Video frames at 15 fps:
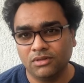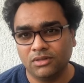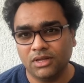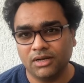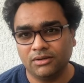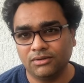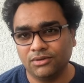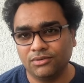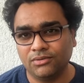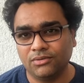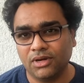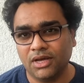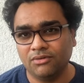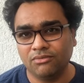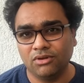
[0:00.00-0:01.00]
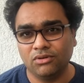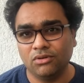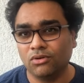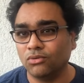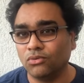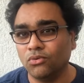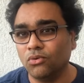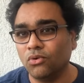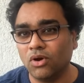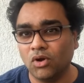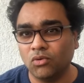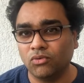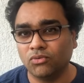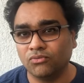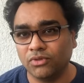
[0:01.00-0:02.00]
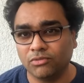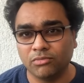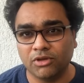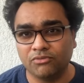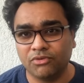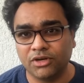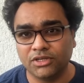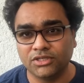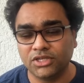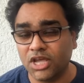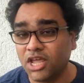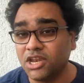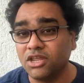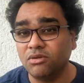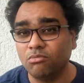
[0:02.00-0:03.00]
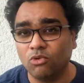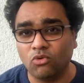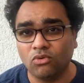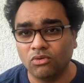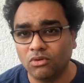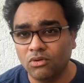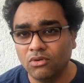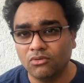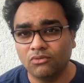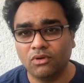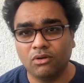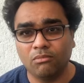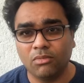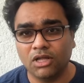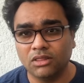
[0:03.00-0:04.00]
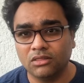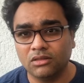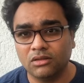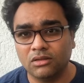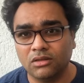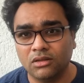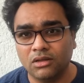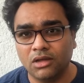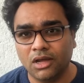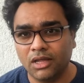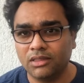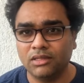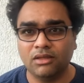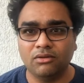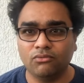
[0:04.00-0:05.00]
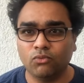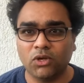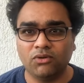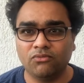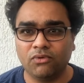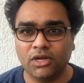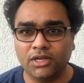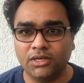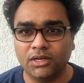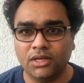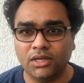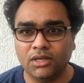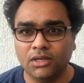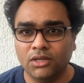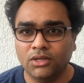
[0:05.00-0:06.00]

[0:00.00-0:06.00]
that you know I will not go out with my friends anymore for a month and then one fine day